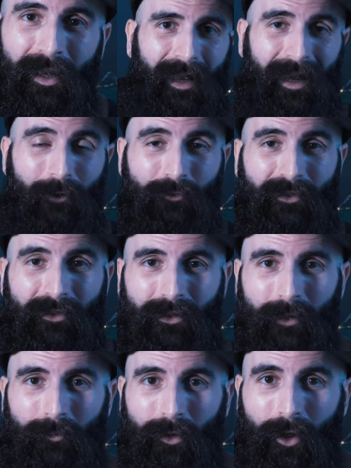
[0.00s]
And I
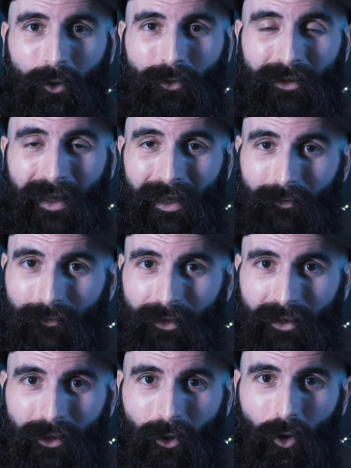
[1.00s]
recently uploaded a
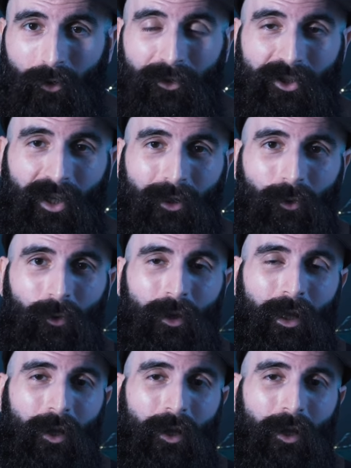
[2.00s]
video on the channel